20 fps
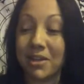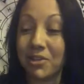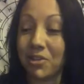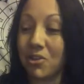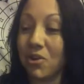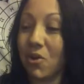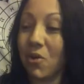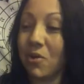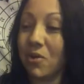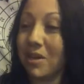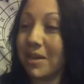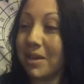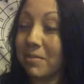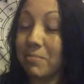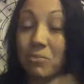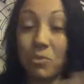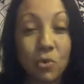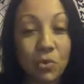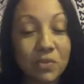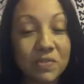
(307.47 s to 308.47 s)
You know, in
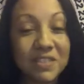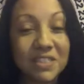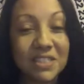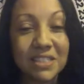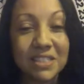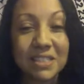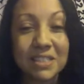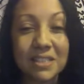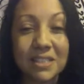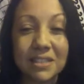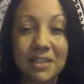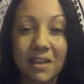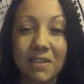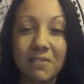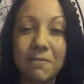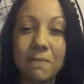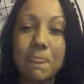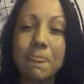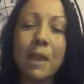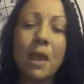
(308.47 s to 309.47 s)
movies and stuff,
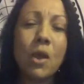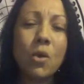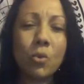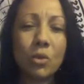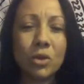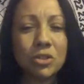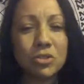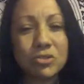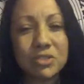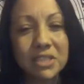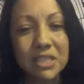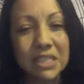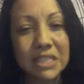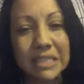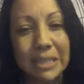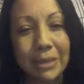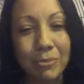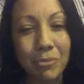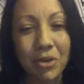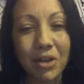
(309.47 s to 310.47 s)
when you see
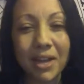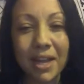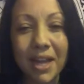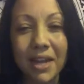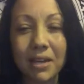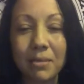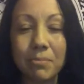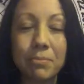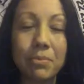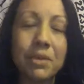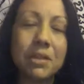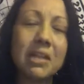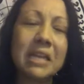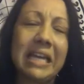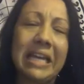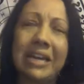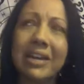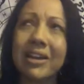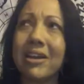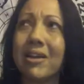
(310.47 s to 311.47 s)
someone getting
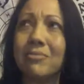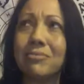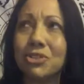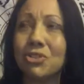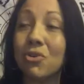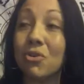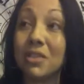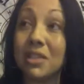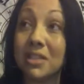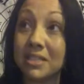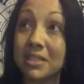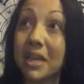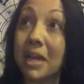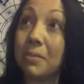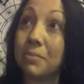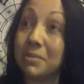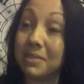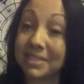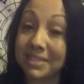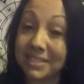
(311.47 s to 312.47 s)
bullied, and I'm sure this
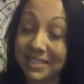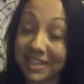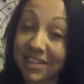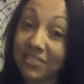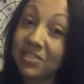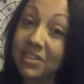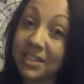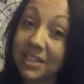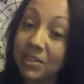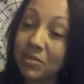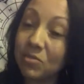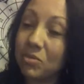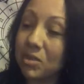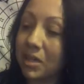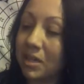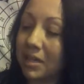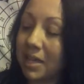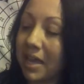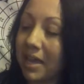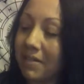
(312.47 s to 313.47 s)
happens definitely in
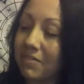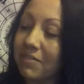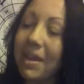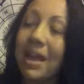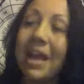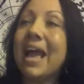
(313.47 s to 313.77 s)
real life,